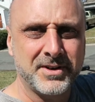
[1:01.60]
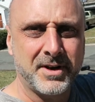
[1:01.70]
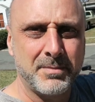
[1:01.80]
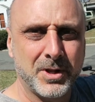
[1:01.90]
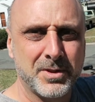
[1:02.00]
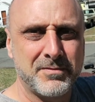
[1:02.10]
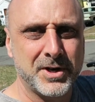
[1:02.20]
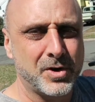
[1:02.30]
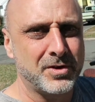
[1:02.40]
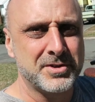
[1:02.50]
uh, below the
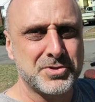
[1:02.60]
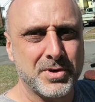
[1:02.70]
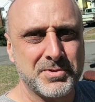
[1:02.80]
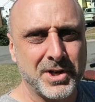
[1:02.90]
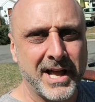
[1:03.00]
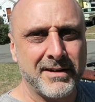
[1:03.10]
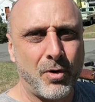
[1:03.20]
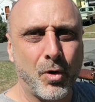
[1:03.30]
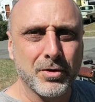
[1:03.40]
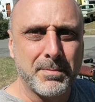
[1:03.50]
video in the description, I'll
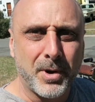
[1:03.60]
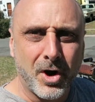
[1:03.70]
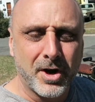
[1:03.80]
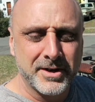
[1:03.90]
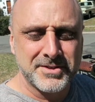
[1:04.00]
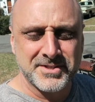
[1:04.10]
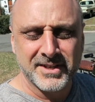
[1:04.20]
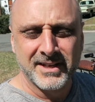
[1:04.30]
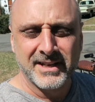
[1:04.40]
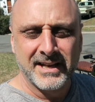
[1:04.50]
have all the
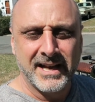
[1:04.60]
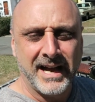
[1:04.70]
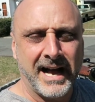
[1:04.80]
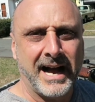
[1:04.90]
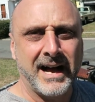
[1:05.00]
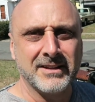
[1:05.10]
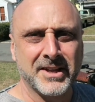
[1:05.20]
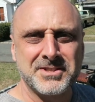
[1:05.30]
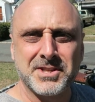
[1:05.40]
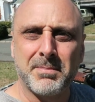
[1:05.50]
parts, uh,
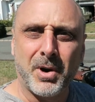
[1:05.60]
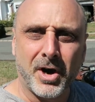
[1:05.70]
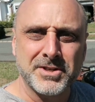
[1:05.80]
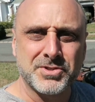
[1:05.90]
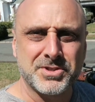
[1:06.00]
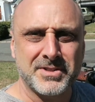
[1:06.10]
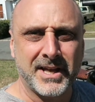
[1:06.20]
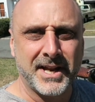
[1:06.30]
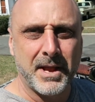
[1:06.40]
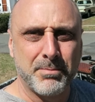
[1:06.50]
links to the parts
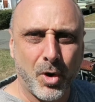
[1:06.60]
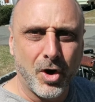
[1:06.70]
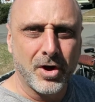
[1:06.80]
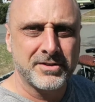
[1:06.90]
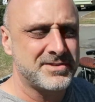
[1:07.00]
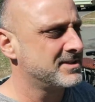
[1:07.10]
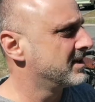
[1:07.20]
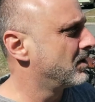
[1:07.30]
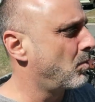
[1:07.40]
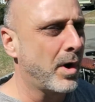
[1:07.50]
that I bought,
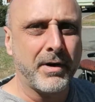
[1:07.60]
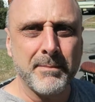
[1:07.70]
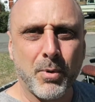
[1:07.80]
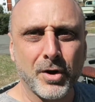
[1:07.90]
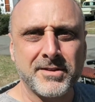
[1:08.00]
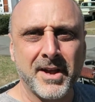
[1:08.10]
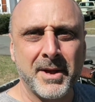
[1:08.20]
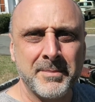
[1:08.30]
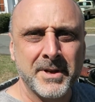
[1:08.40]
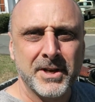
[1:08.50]
where I bought
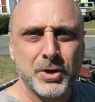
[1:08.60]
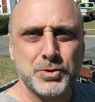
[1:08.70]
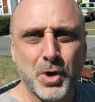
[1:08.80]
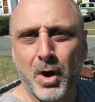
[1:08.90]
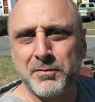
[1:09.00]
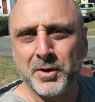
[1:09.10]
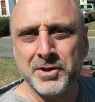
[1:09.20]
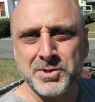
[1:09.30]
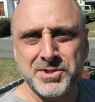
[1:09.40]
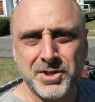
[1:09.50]
them. So if
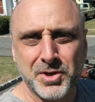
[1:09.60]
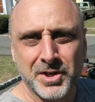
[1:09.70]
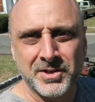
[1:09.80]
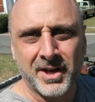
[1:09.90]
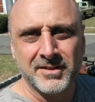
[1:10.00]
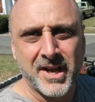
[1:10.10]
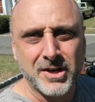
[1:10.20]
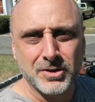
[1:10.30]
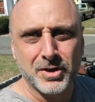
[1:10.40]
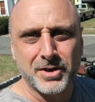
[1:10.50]
you're interested, you can uh,
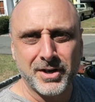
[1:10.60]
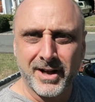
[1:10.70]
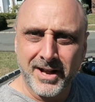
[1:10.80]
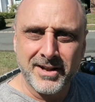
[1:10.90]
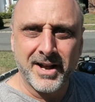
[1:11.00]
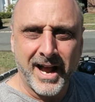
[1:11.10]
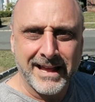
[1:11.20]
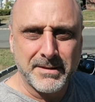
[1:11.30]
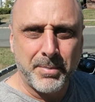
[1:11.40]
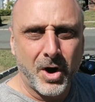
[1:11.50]
take a look
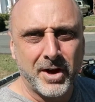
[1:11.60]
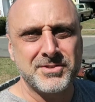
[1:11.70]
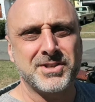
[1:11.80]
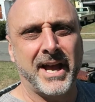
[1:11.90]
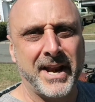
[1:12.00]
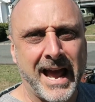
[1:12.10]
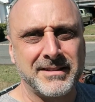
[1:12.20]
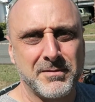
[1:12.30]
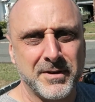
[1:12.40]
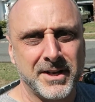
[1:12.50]
uh, at the parts and
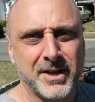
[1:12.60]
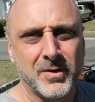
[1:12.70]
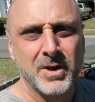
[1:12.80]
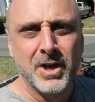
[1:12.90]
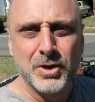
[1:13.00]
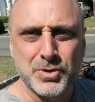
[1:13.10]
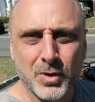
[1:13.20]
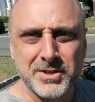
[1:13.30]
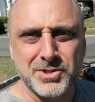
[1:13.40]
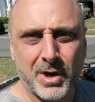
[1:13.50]
at the video.
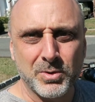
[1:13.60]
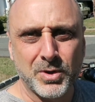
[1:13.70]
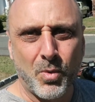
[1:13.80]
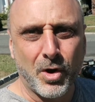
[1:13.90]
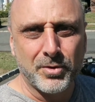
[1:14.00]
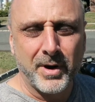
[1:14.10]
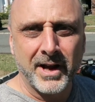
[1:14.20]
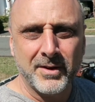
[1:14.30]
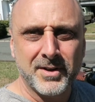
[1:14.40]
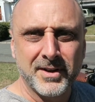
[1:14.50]
So let's start with the walk
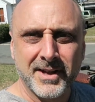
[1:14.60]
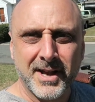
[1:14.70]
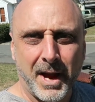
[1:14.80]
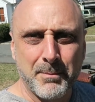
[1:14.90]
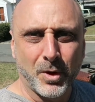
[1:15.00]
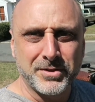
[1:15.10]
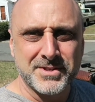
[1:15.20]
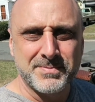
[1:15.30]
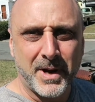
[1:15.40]
around. I bought this